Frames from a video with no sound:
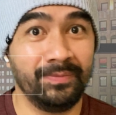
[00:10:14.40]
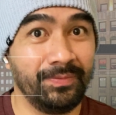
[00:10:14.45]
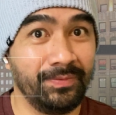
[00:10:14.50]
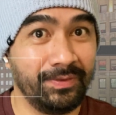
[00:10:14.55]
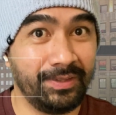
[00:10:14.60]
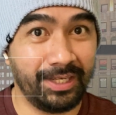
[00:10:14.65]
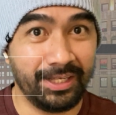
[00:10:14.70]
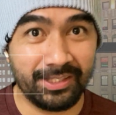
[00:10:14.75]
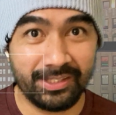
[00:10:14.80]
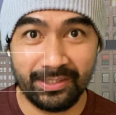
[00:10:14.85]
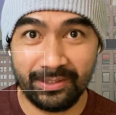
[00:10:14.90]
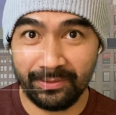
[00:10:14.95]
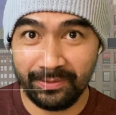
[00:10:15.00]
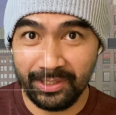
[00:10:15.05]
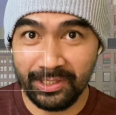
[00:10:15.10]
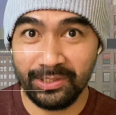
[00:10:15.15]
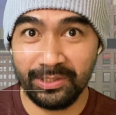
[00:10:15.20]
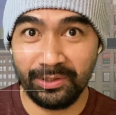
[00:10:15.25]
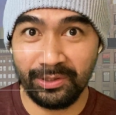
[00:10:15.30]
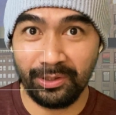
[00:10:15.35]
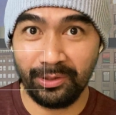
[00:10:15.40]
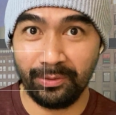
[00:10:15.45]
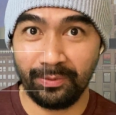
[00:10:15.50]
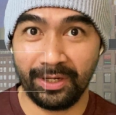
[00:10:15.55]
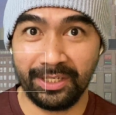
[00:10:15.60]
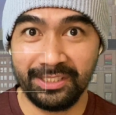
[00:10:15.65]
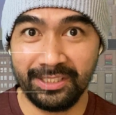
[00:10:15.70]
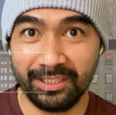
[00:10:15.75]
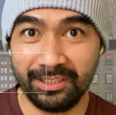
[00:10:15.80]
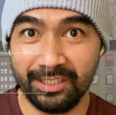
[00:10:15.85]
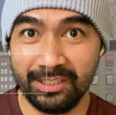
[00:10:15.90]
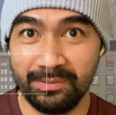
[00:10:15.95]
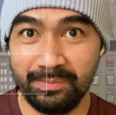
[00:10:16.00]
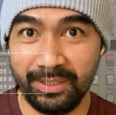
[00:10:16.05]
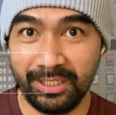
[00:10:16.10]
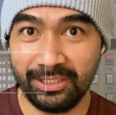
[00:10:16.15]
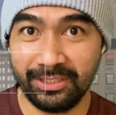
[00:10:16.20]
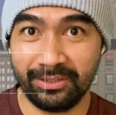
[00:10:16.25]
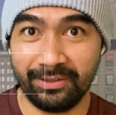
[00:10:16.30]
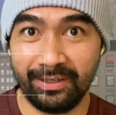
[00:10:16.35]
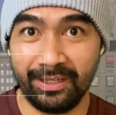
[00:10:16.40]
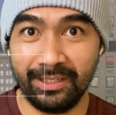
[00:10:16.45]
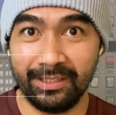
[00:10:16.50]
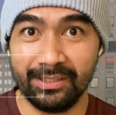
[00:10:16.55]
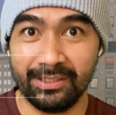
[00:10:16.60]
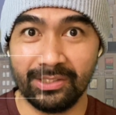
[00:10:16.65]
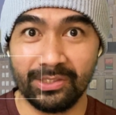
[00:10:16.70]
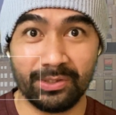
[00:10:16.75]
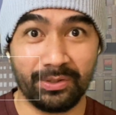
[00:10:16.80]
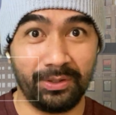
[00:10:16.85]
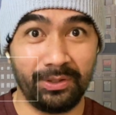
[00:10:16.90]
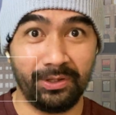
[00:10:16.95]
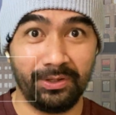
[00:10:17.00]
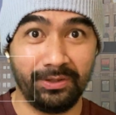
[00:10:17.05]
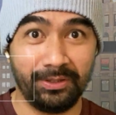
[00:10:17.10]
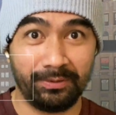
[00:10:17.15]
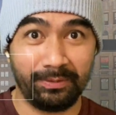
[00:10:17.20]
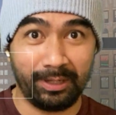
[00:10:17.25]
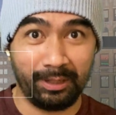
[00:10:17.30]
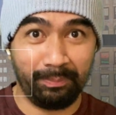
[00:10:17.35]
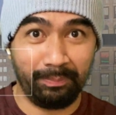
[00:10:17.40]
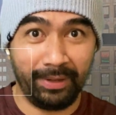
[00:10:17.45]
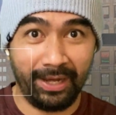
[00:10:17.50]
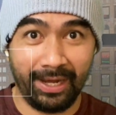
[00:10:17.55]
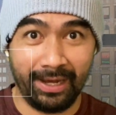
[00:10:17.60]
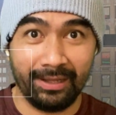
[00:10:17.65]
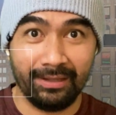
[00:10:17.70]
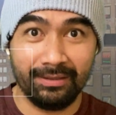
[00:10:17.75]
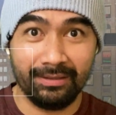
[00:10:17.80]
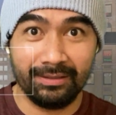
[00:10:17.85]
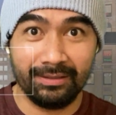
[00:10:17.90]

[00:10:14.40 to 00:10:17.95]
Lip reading: That's the reason you're watching this video, right? So you're in the right path.